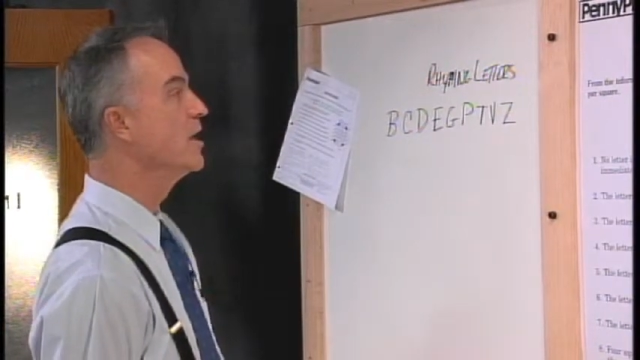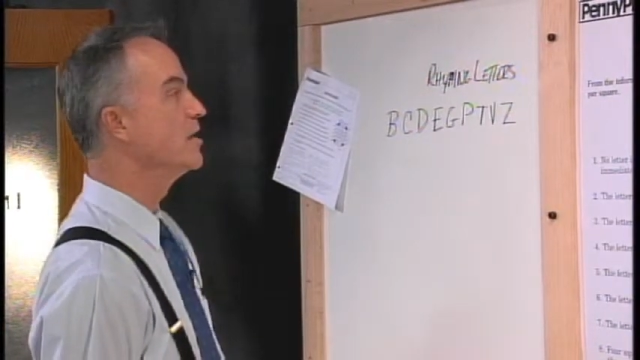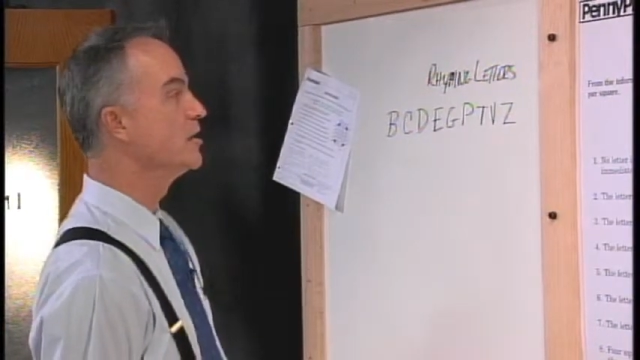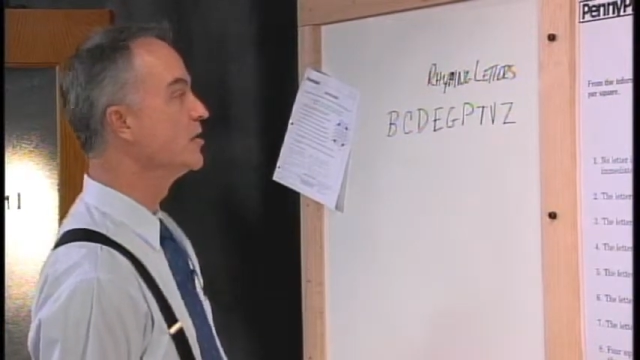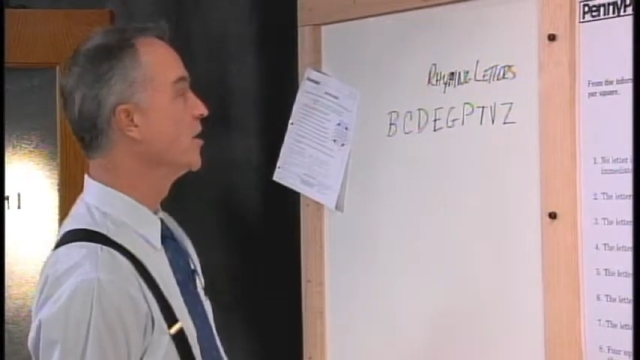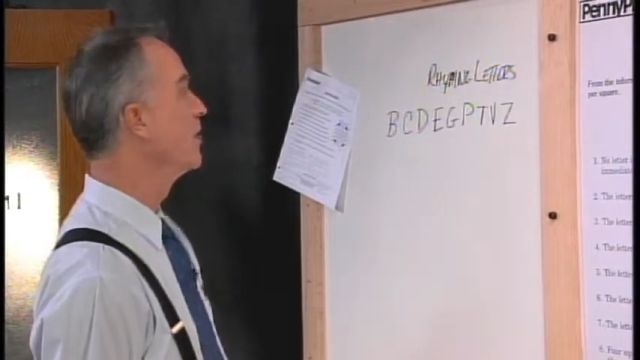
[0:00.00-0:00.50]

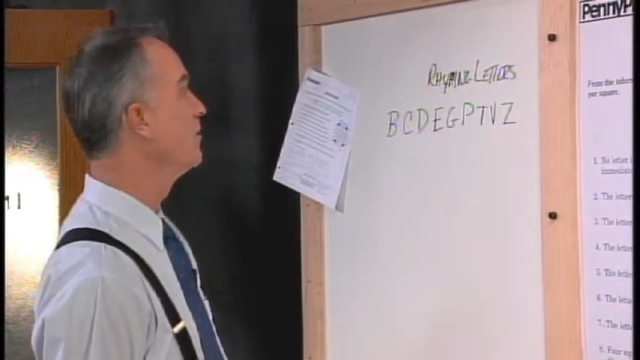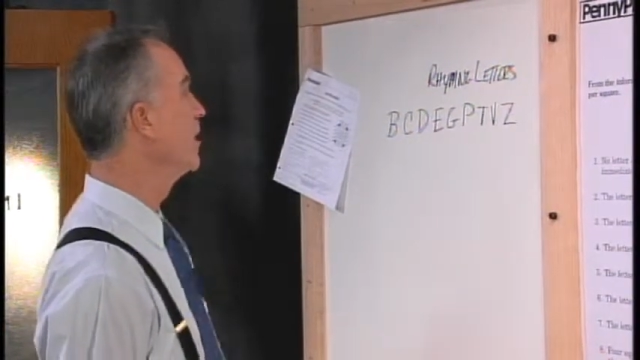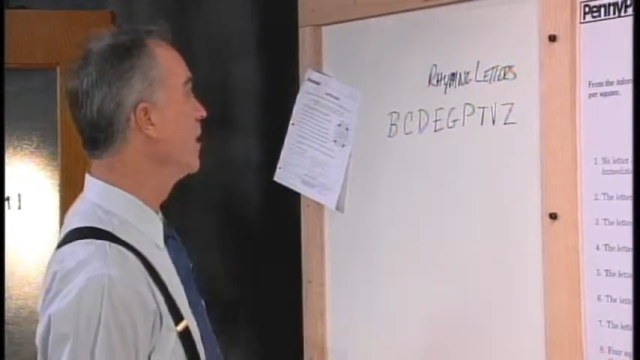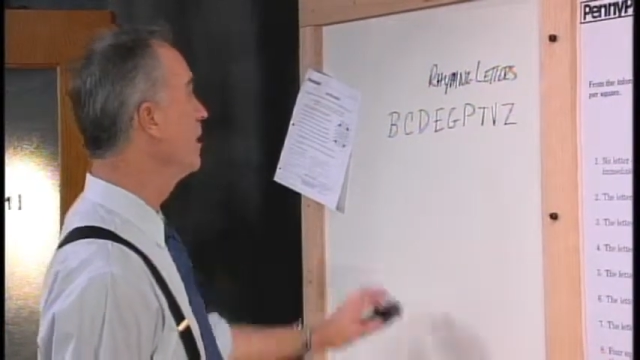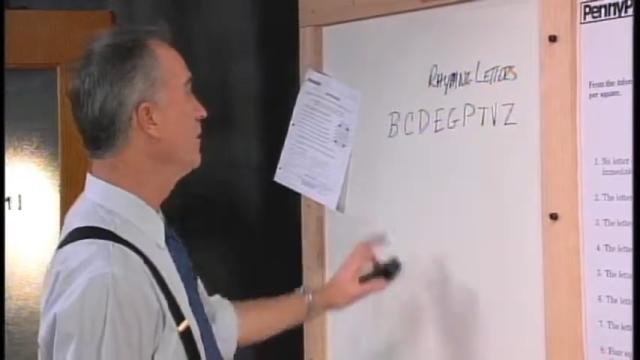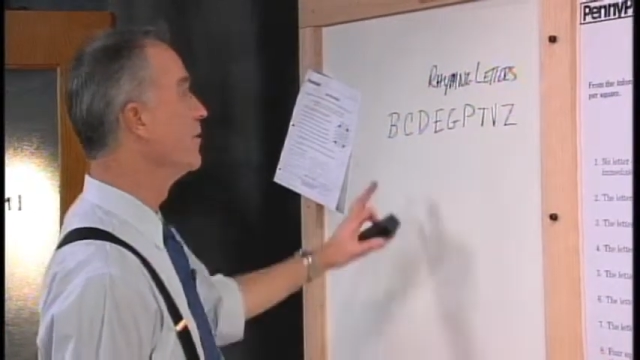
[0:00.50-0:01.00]
some
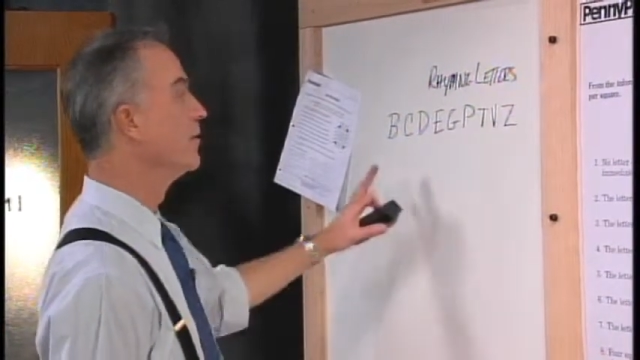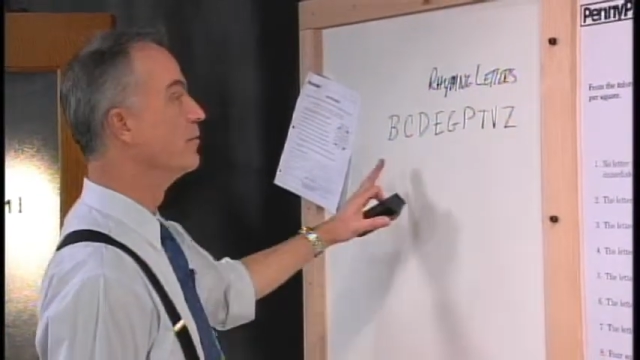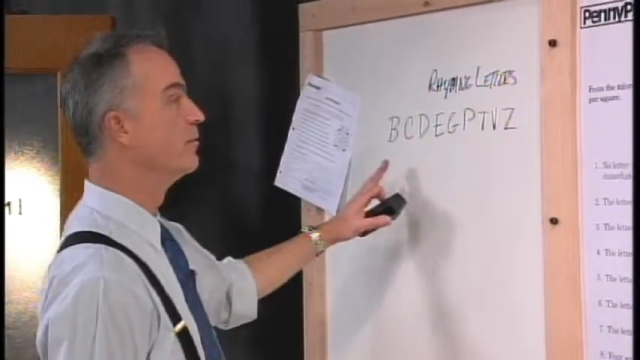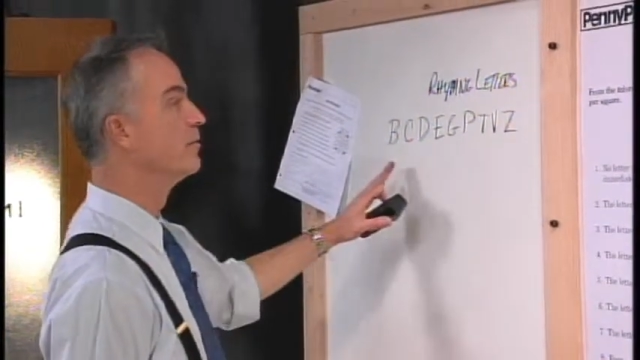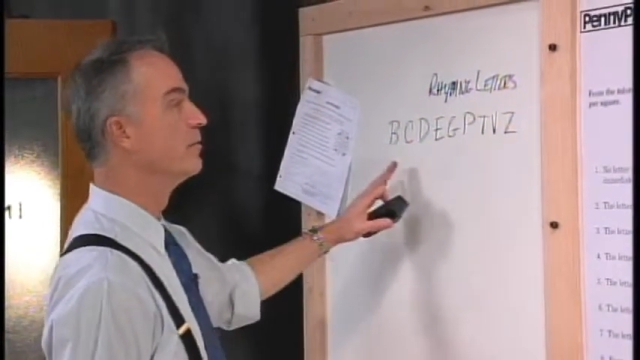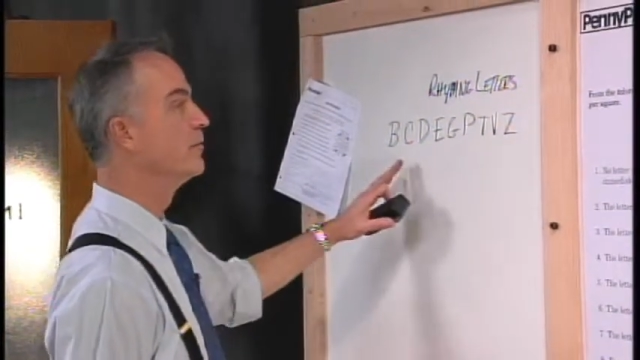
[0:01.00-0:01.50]
of
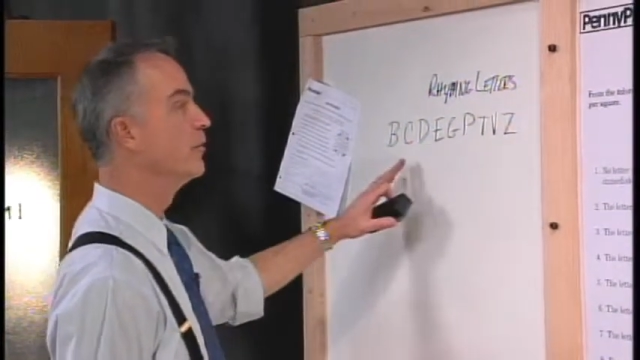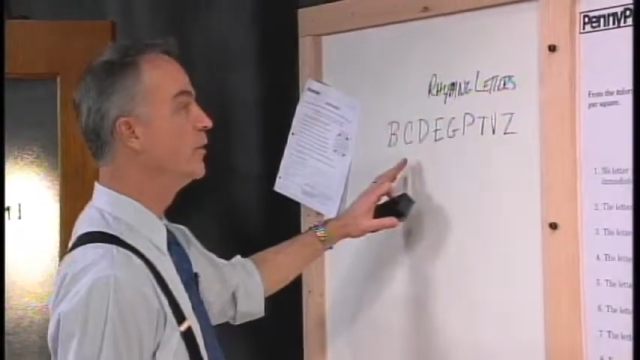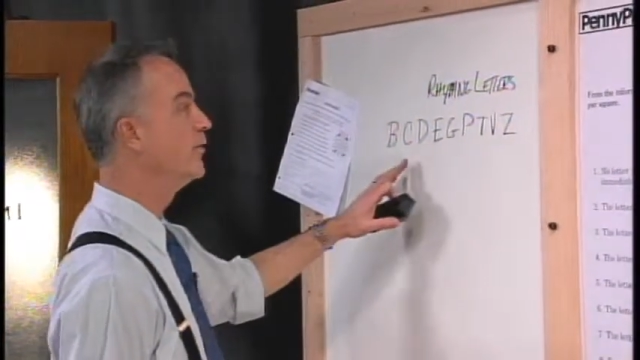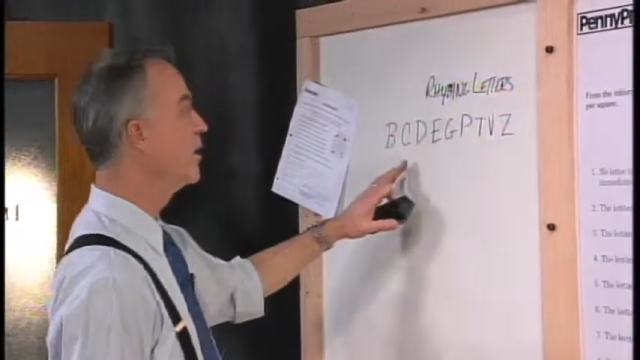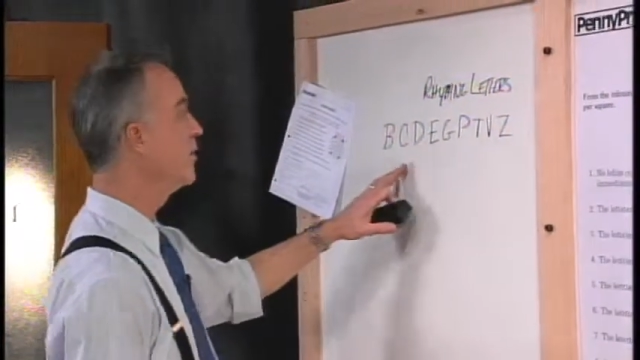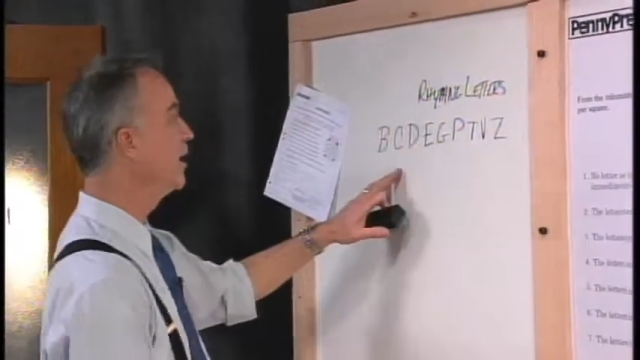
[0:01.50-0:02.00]
them.
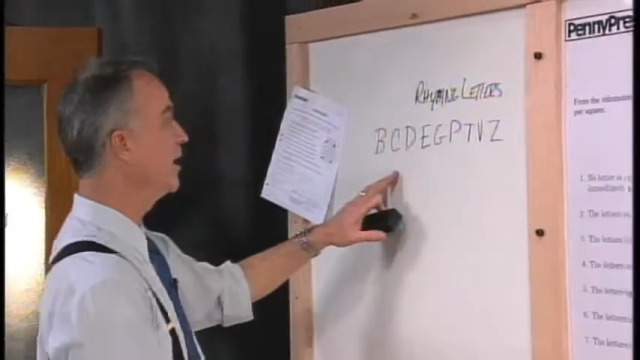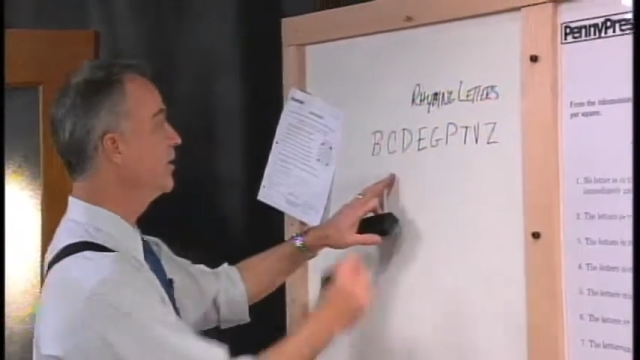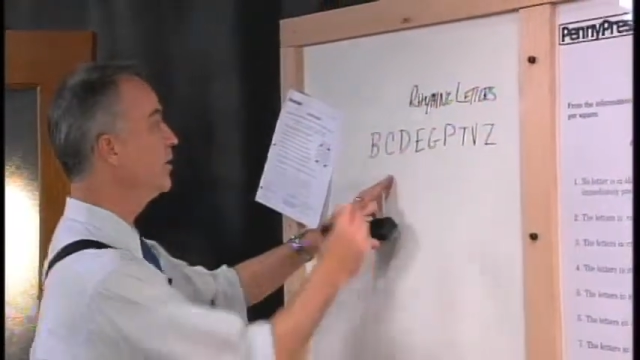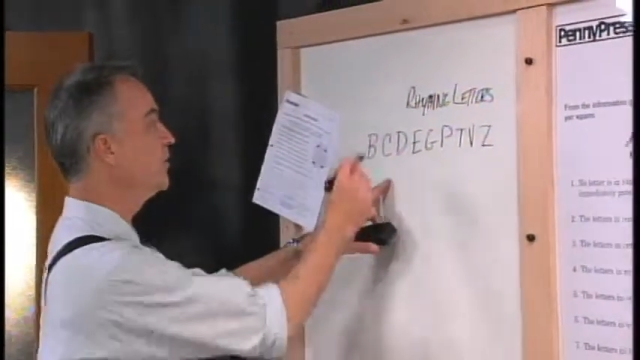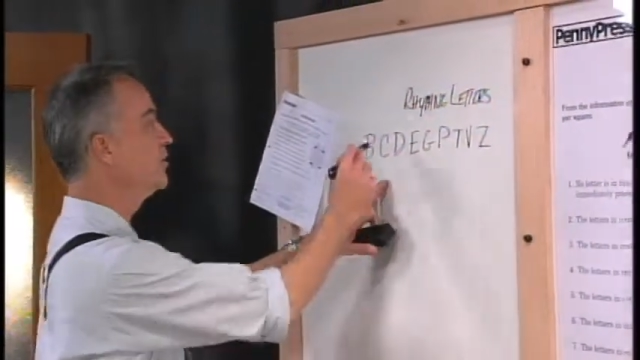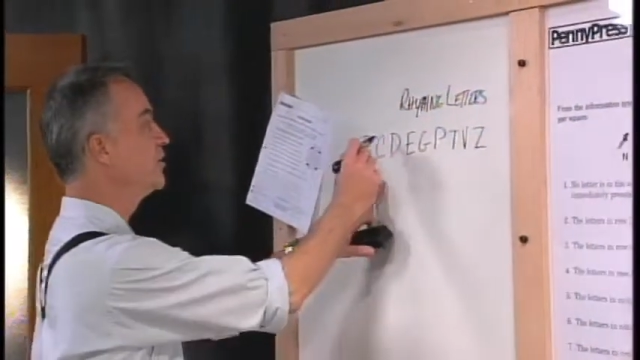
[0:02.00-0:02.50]
We've already
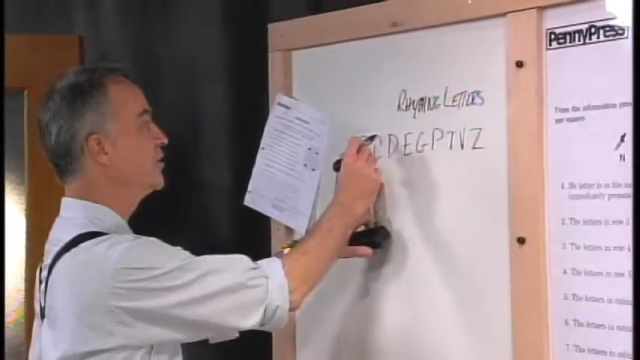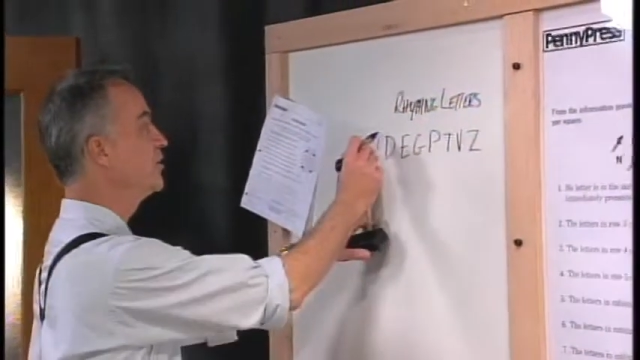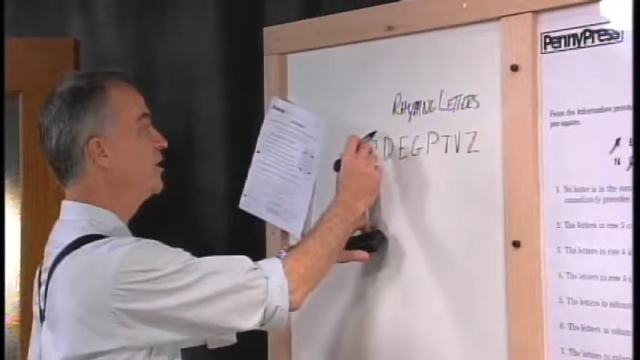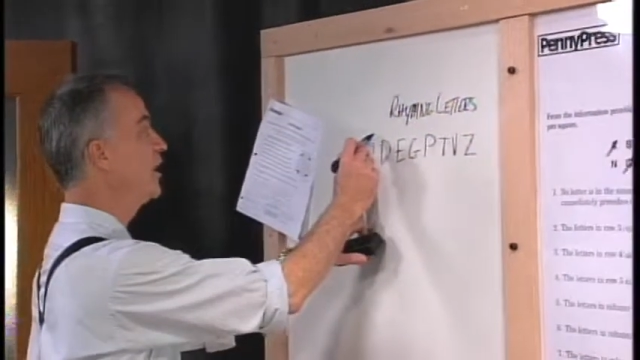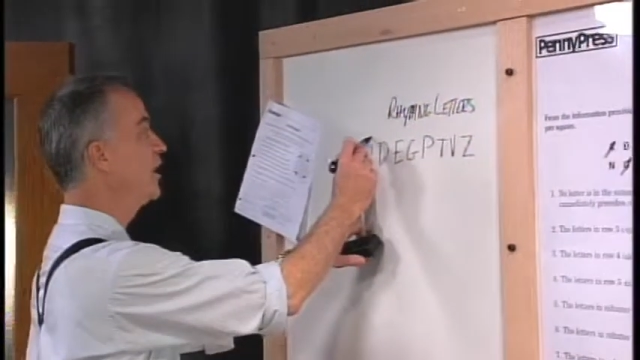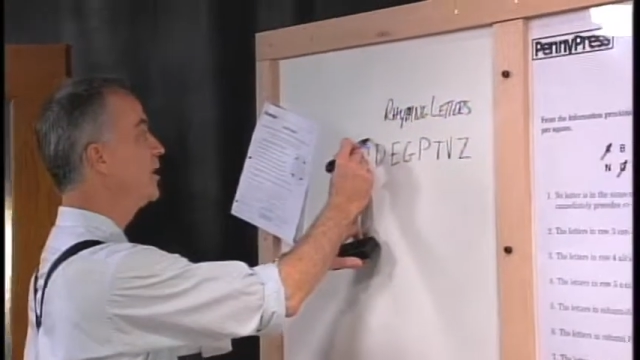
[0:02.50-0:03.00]
used
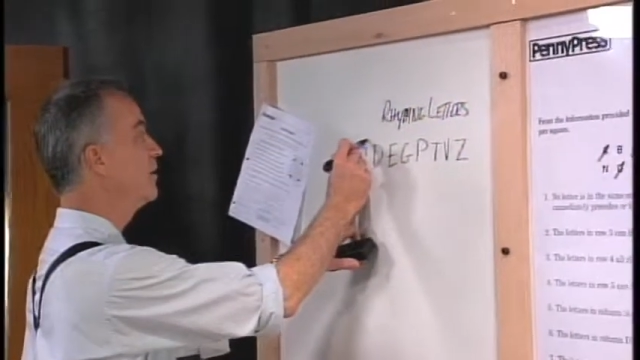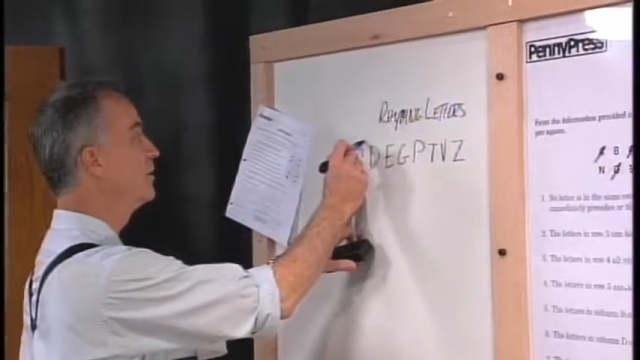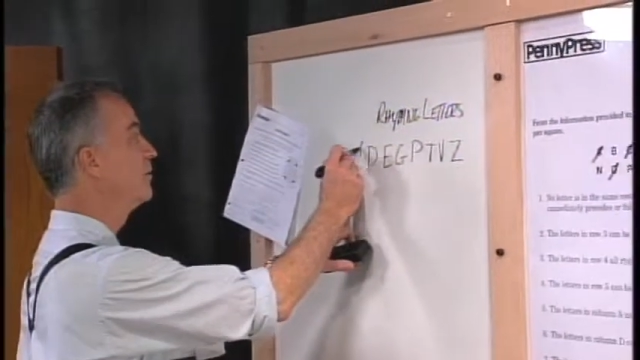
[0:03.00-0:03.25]
C.